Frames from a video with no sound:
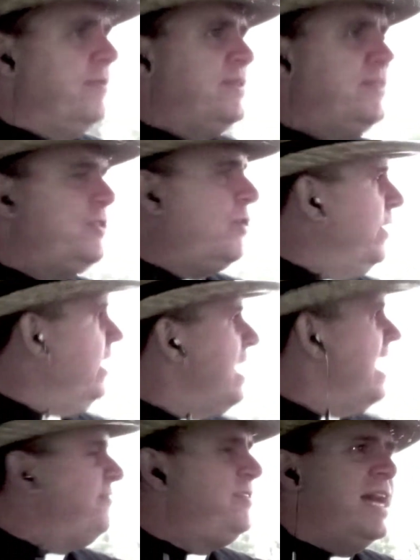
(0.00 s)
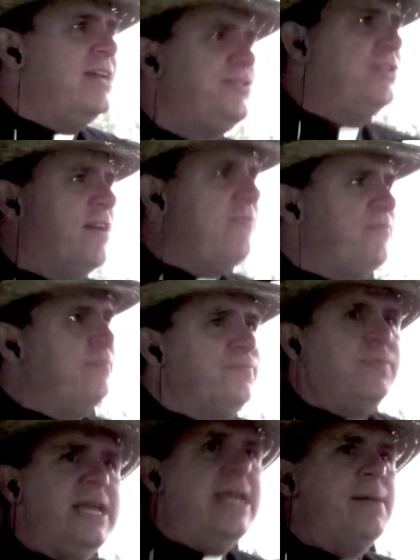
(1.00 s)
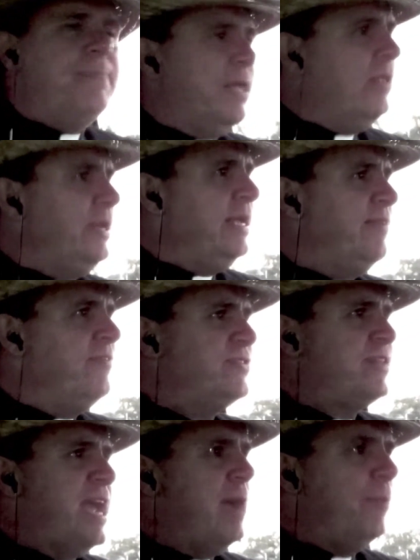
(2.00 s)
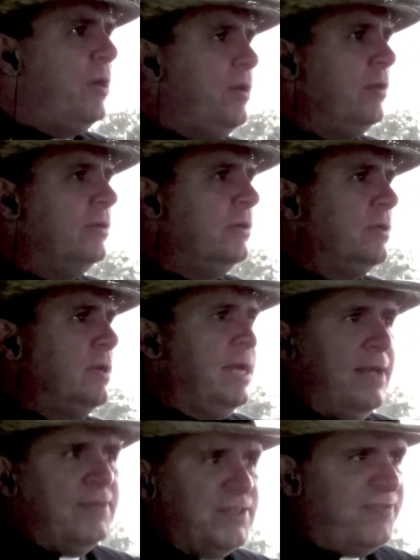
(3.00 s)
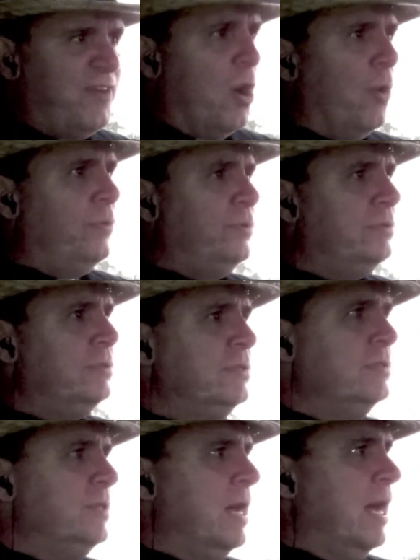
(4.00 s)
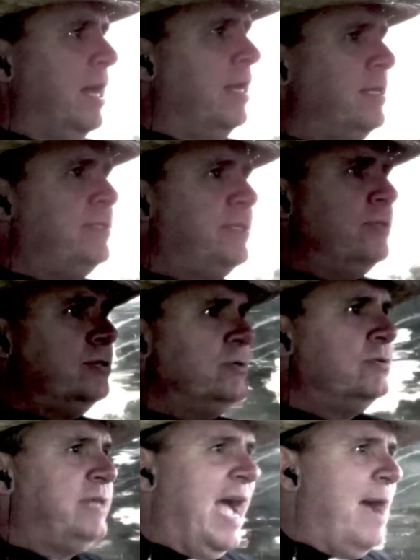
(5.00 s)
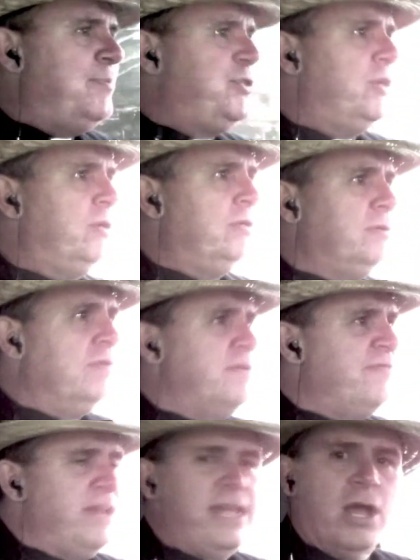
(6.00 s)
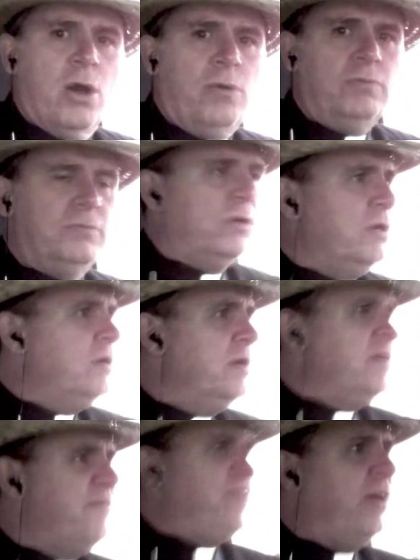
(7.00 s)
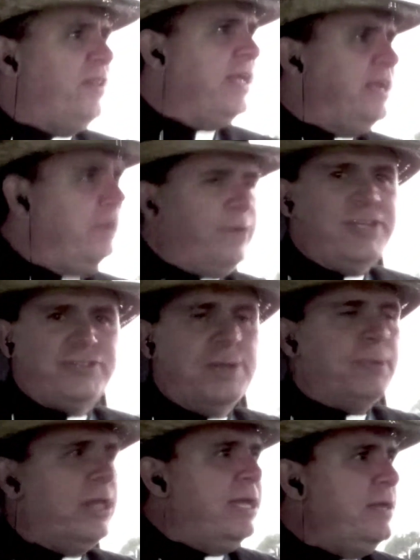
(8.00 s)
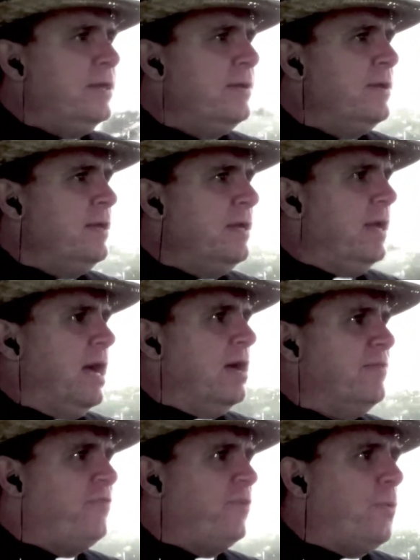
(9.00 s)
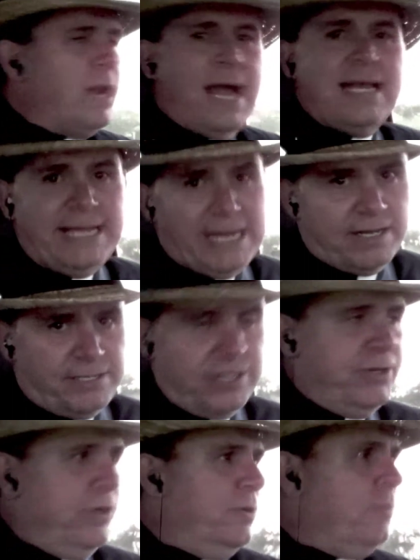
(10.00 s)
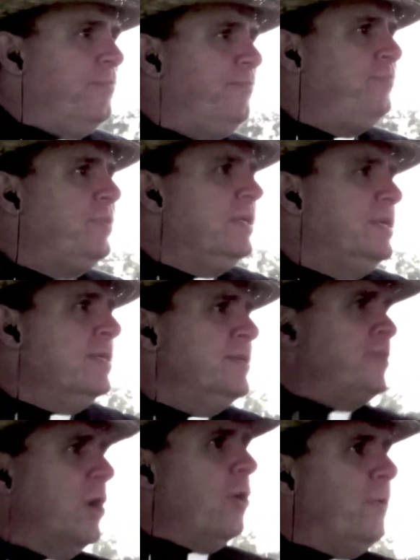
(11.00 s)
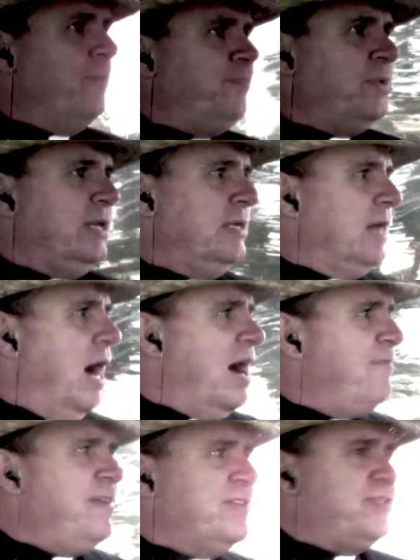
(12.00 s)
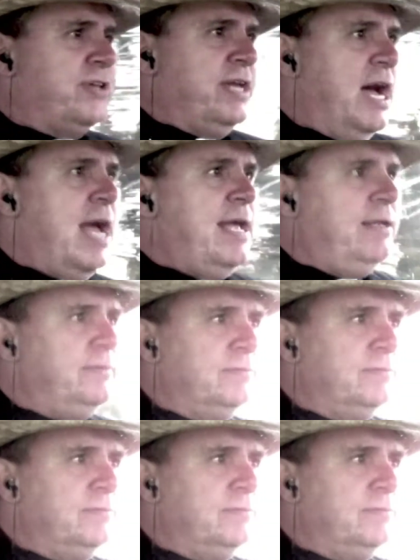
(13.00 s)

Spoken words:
this is a real-life test of the ability of this camera and this phone to capture video fairly reasonably for what I need it to do. So, obviously, I